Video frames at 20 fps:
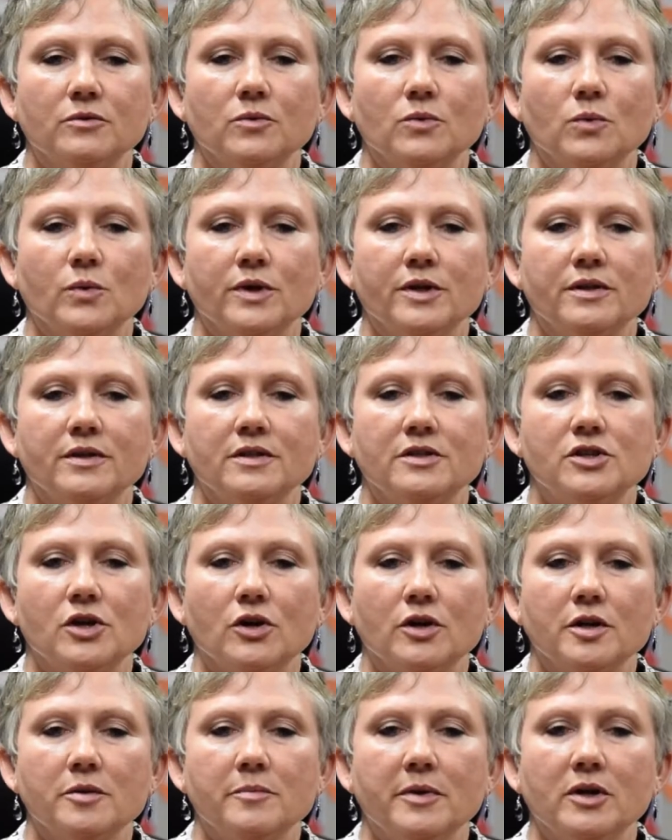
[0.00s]
with the
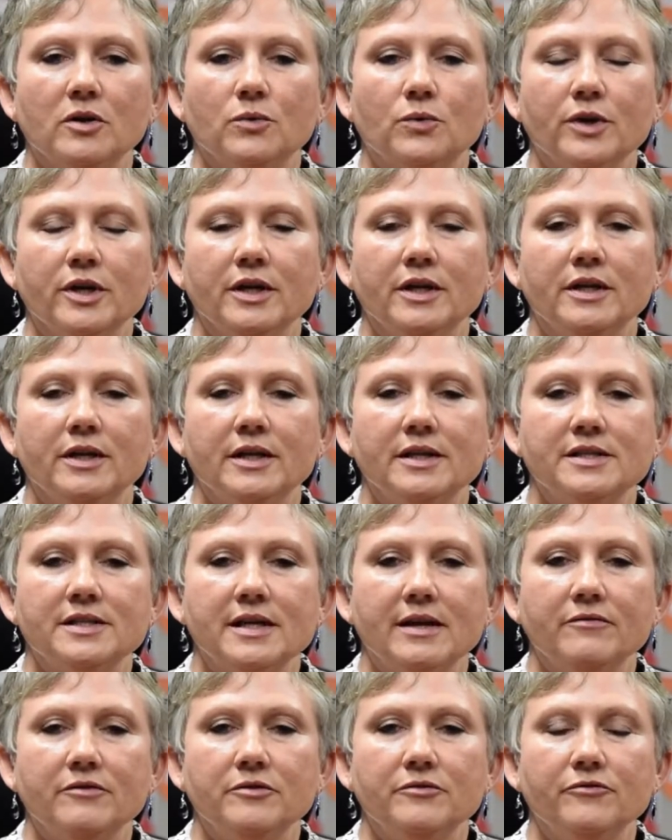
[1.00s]
tardy bell ringing at
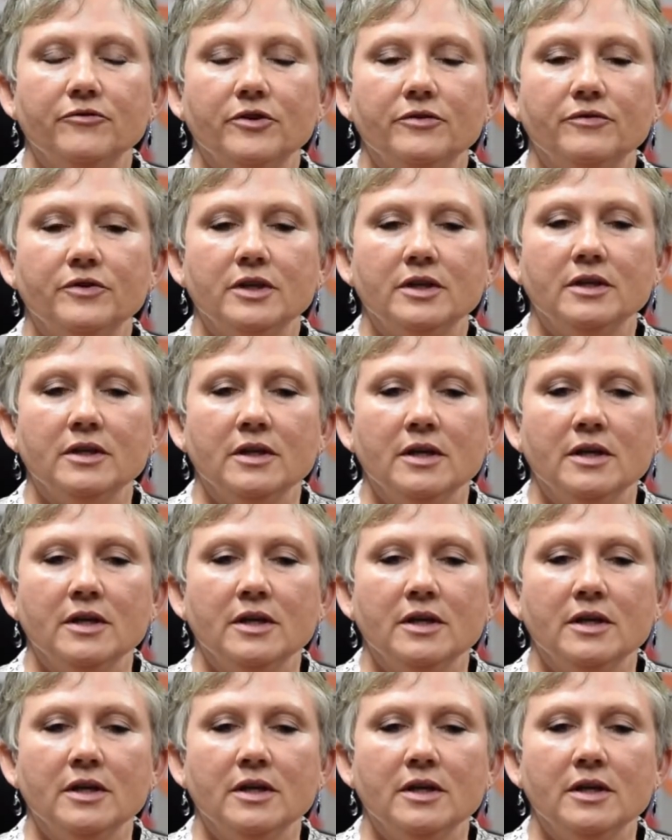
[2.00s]
7:50.